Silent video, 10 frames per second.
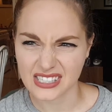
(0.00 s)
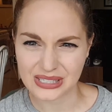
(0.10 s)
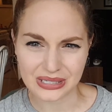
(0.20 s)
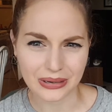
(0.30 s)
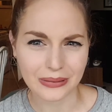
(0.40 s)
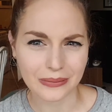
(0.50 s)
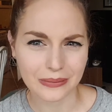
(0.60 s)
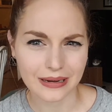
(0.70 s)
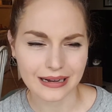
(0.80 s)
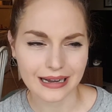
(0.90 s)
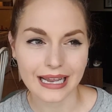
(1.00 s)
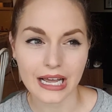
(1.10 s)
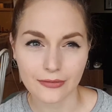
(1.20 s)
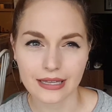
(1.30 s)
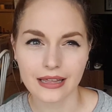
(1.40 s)
So, and
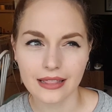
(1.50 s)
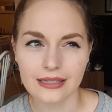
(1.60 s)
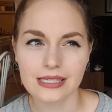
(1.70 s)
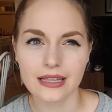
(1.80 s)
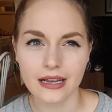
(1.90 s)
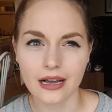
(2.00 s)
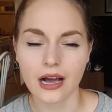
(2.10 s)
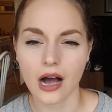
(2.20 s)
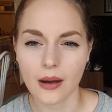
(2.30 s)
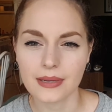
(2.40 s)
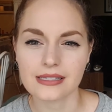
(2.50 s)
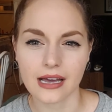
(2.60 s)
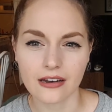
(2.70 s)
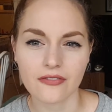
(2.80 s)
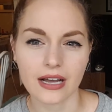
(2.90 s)
I read that that's like a common
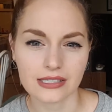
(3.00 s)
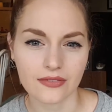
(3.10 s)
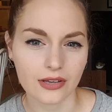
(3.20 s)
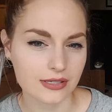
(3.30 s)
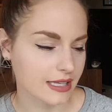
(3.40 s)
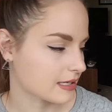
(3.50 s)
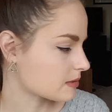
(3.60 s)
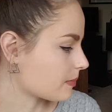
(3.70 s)
side effects of those things,